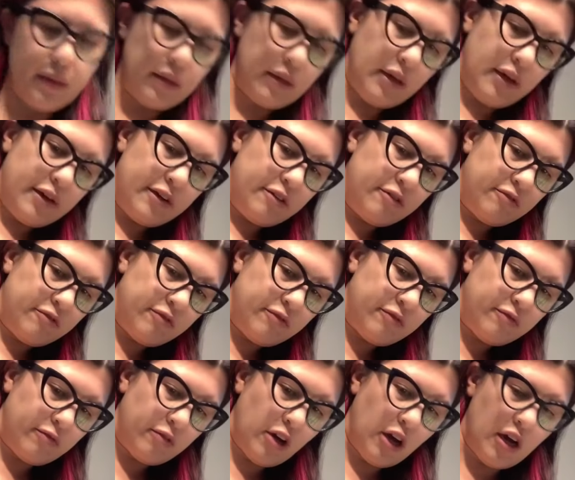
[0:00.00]
of
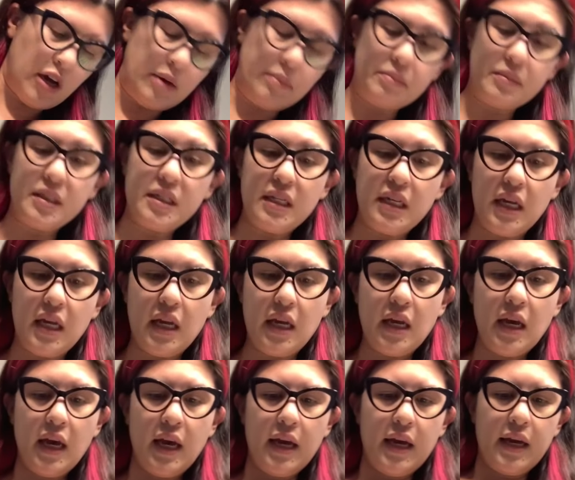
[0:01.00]
tea.
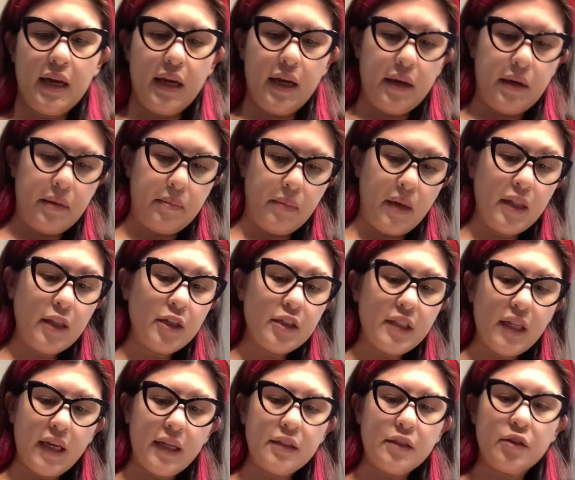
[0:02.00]
It looks
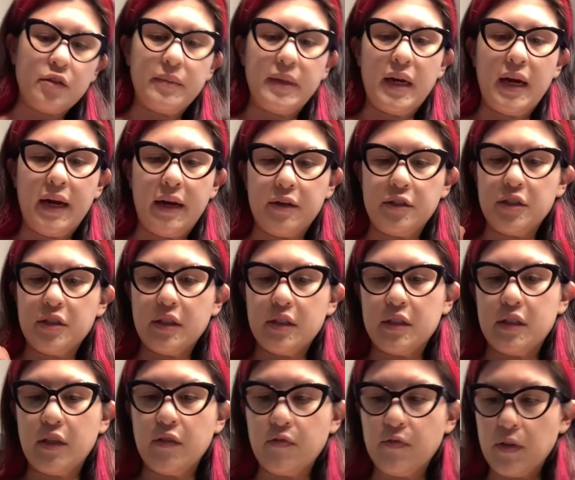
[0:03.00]
like it's a little bit higher just because
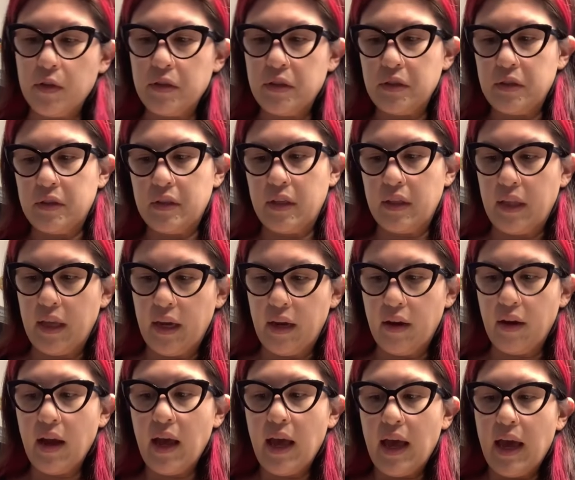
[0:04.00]
the infuser's in there.
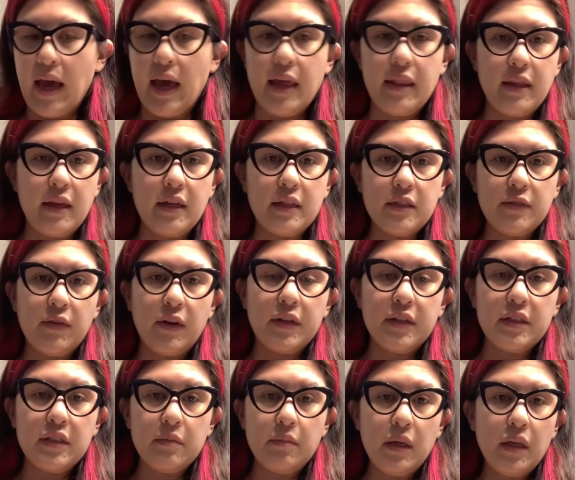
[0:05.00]
And then as far
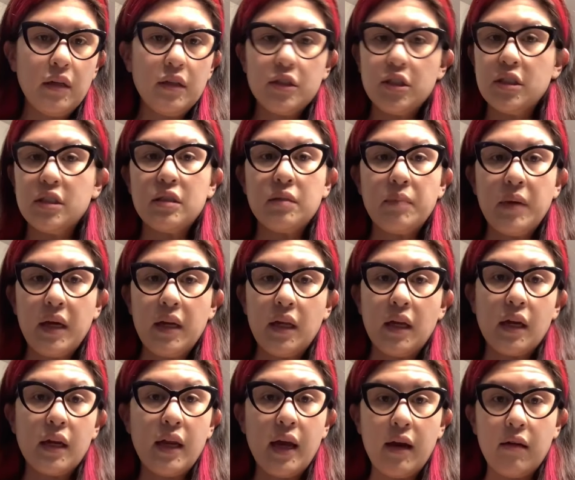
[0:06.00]
as milk, just depending
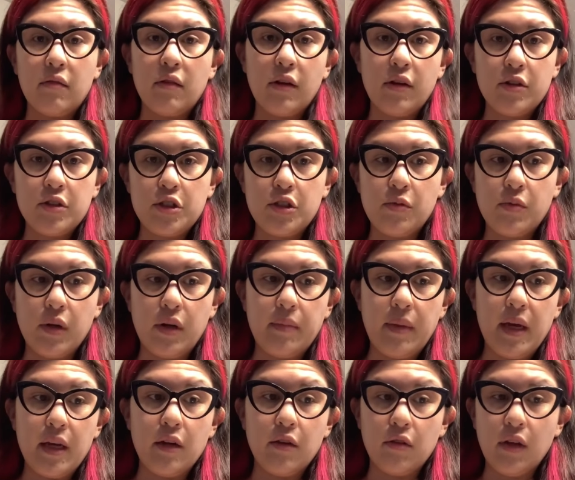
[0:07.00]
on how large you want to
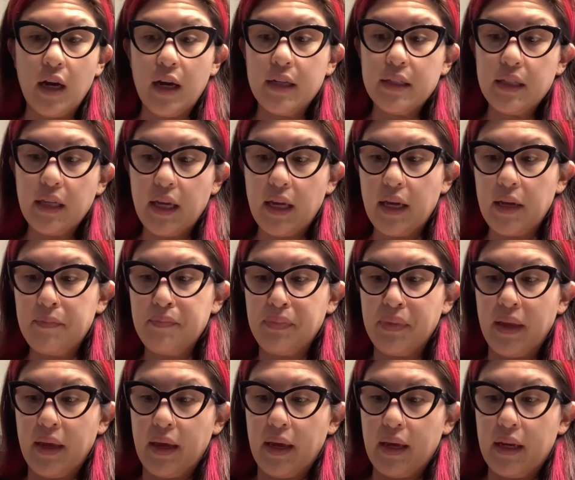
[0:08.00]
make your latte,
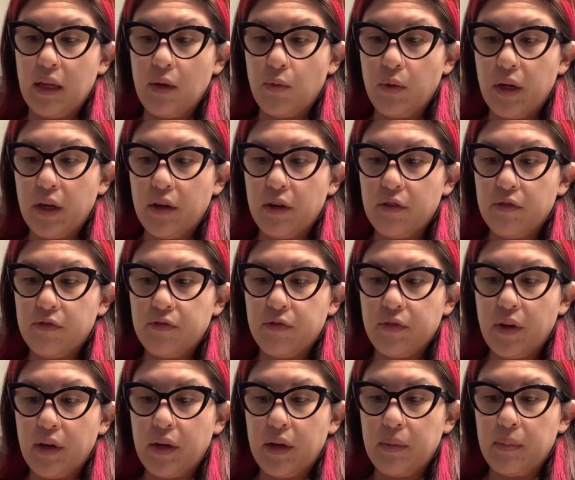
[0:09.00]
anywhere
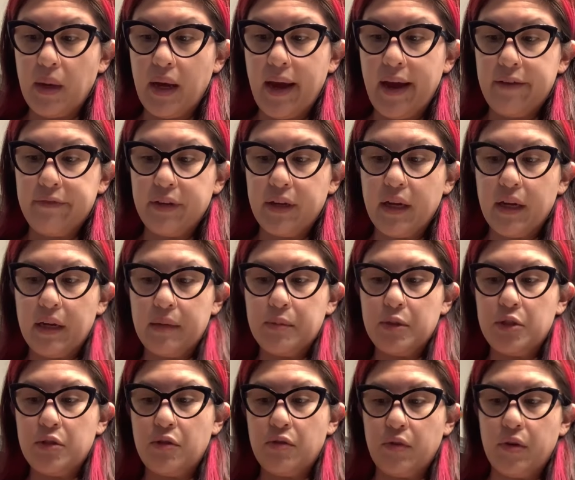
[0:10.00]
from a half a cup
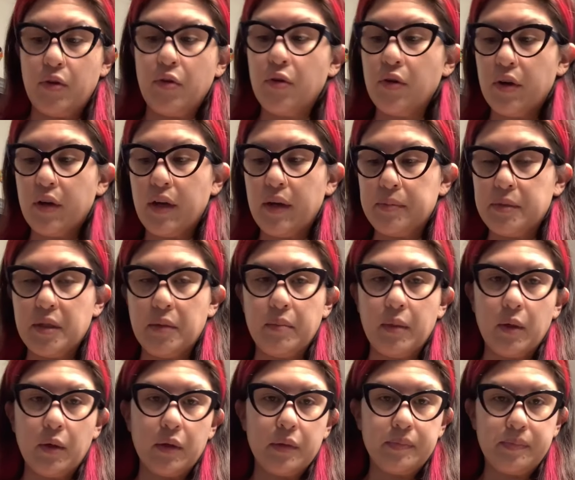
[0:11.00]
to 3/4 cups of
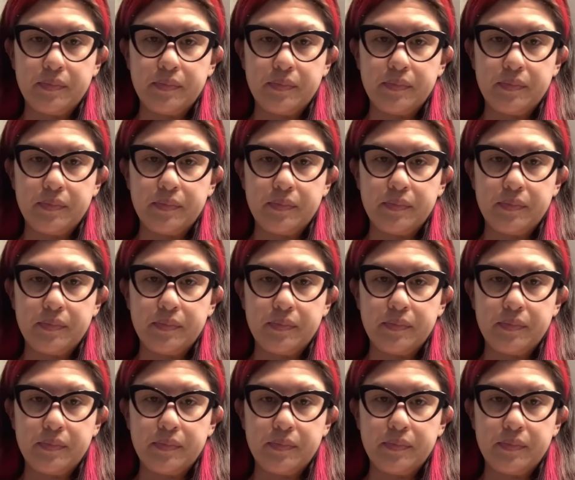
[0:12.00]
milk.